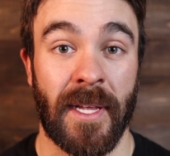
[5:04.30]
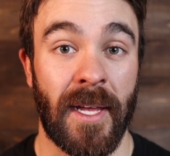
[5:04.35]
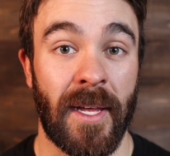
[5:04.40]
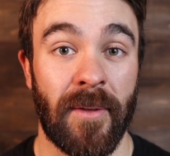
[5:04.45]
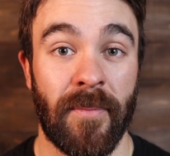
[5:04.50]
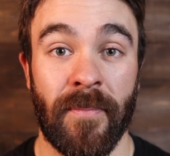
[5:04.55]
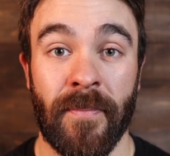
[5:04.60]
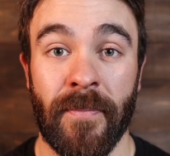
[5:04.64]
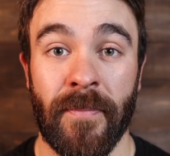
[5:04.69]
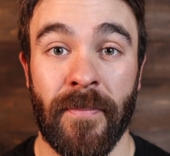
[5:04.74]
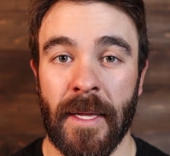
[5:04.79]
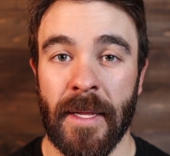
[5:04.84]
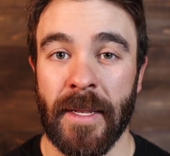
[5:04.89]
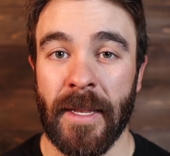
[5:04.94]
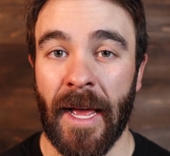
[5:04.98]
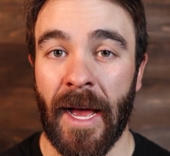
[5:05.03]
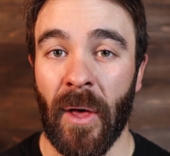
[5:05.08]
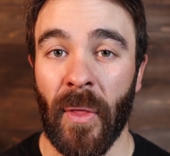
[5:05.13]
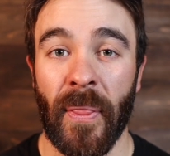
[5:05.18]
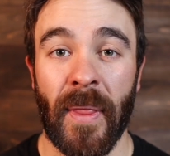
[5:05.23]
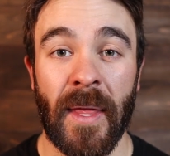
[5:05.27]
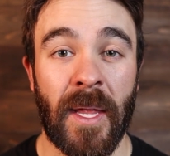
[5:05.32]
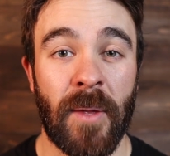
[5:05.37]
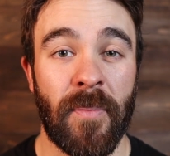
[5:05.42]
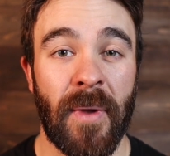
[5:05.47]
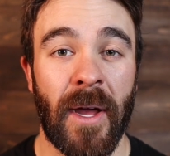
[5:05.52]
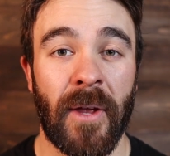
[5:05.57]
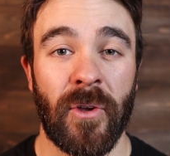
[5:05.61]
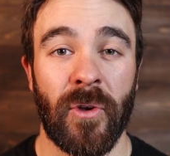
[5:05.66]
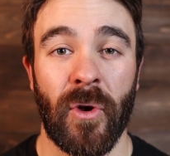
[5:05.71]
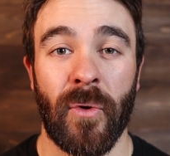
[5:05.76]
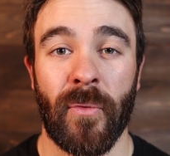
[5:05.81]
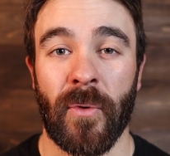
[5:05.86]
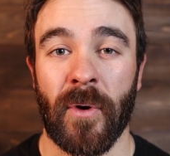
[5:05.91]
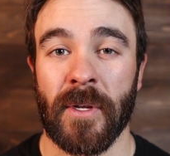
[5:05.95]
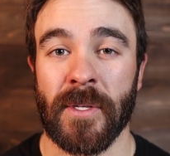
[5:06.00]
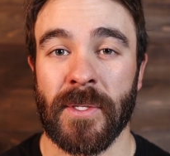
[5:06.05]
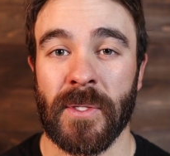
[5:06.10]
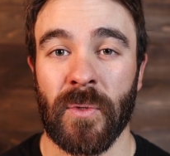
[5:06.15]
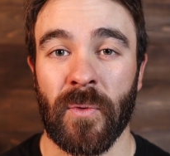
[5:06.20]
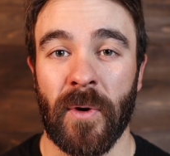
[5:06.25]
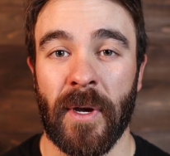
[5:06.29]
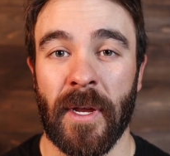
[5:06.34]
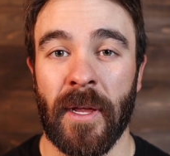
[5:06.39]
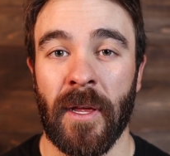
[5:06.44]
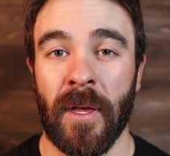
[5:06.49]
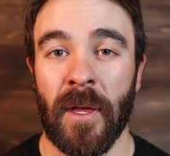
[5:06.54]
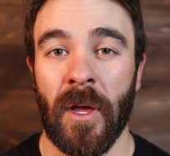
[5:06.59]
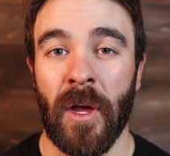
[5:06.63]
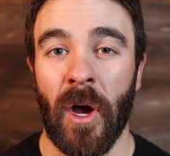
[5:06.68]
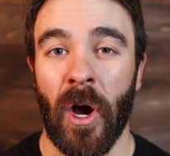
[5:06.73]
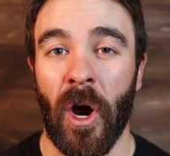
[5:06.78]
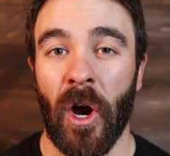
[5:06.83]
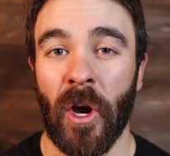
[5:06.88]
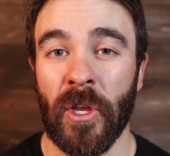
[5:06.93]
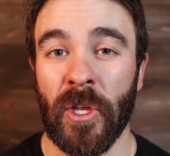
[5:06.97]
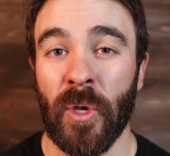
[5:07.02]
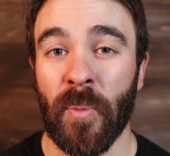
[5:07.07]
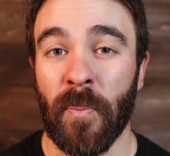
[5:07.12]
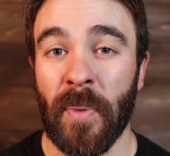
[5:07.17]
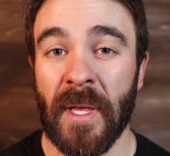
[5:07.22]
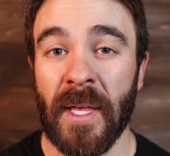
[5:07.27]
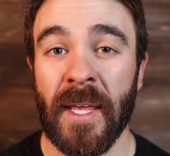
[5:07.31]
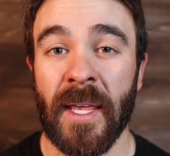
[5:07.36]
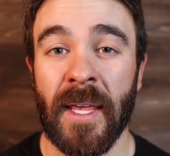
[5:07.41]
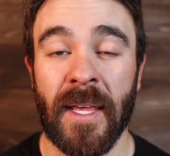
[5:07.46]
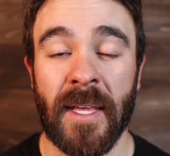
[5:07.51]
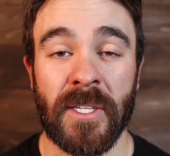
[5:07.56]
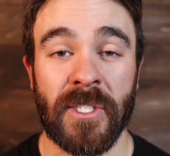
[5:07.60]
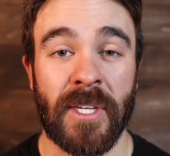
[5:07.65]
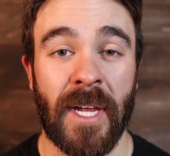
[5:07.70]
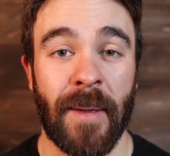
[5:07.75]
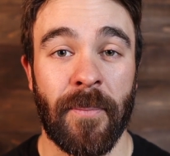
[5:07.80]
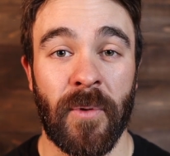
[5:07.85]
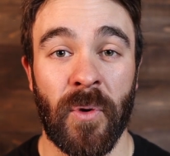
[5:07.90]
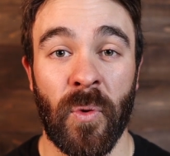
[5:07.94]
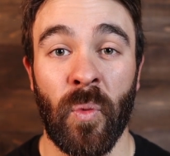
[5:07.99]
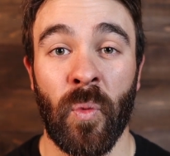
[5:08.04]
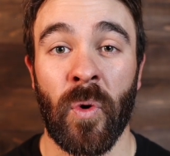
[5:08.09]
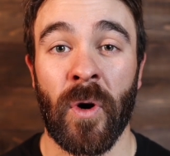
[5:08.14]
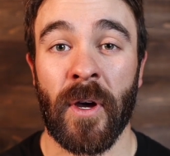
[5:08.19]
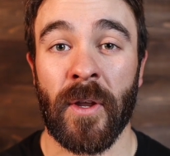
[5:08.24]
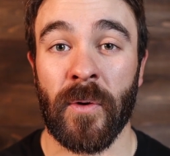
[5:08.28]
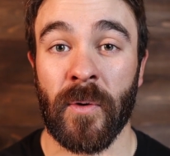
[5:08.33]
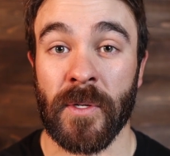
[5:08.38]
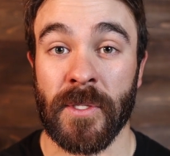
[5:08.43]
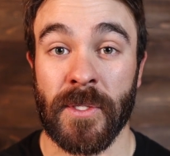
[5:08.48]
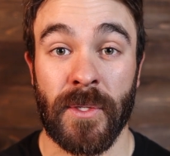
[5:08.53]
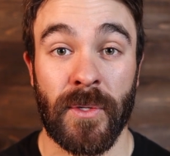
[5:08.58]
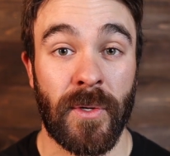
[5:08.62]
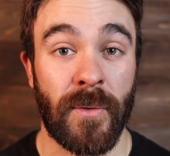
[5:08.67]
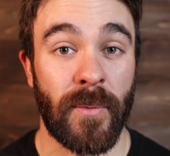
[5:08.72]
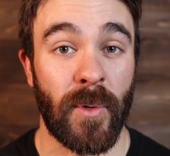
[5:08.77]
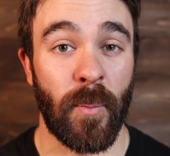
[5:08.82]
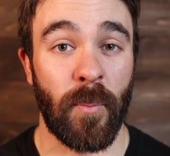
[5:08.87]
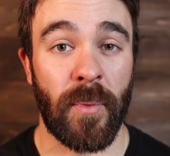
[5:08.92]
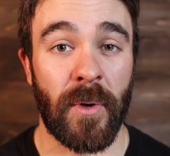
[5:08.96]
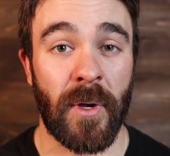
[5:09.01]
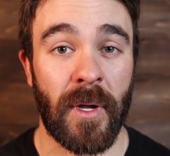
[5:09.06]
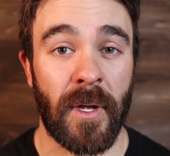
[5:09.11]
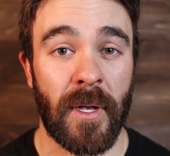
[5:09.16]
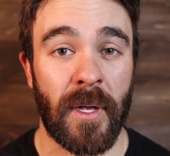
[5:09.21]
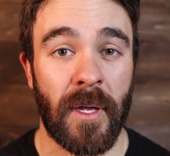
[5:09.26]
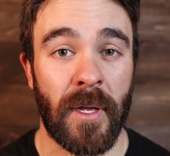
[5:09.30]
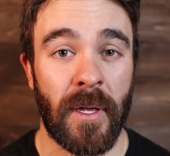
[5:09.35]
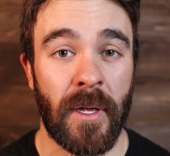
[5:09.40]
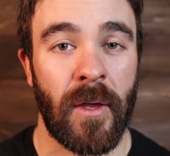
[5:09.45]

come. Now, think about your overall story. Are you peaking in chapter one or two of your book?